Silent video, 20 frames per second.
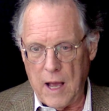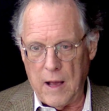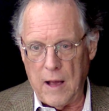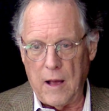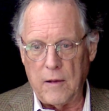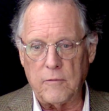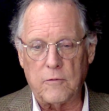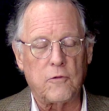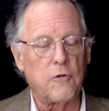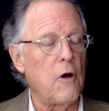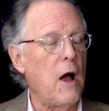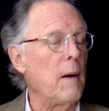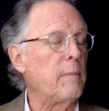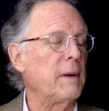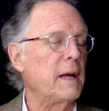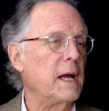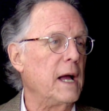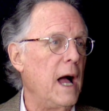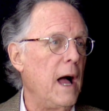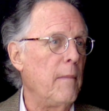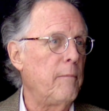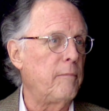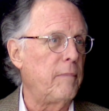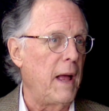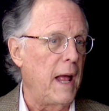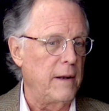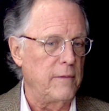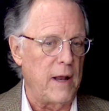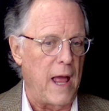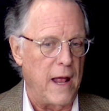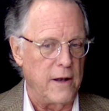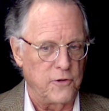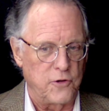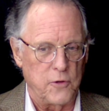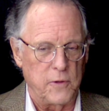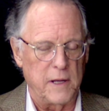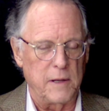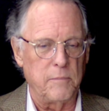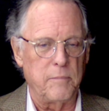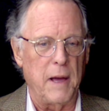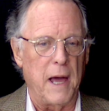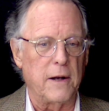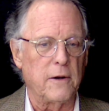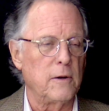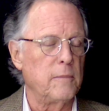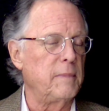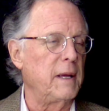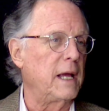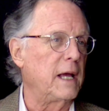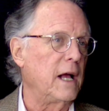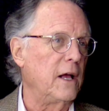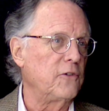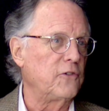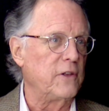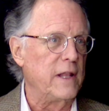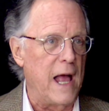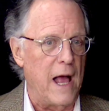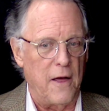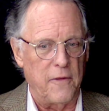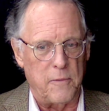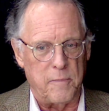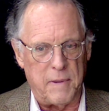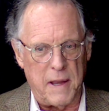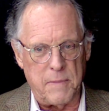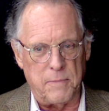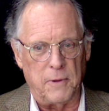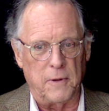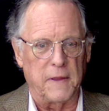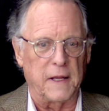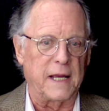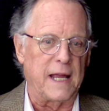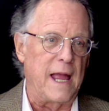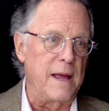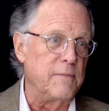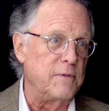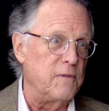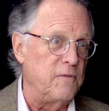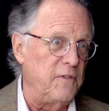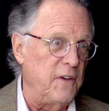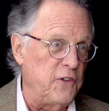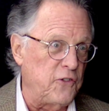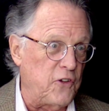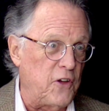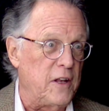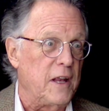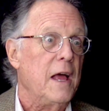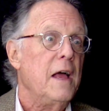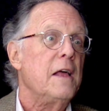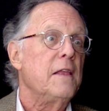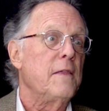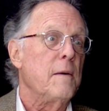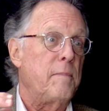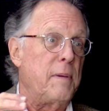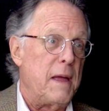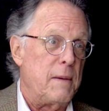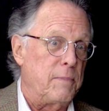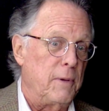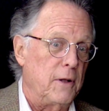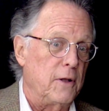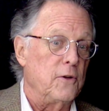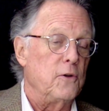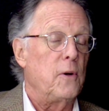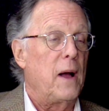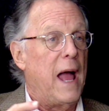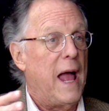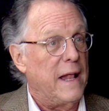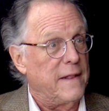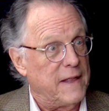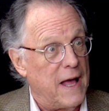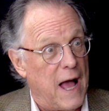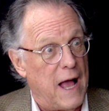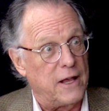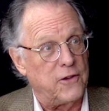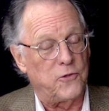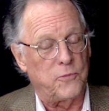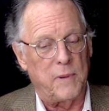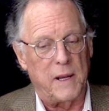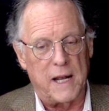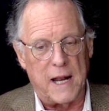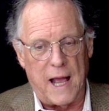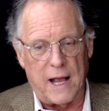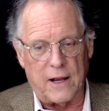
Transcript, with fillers: uh, cropping up and, and doing better because now mm-hmm. the people that came to visit, the people who had the high speed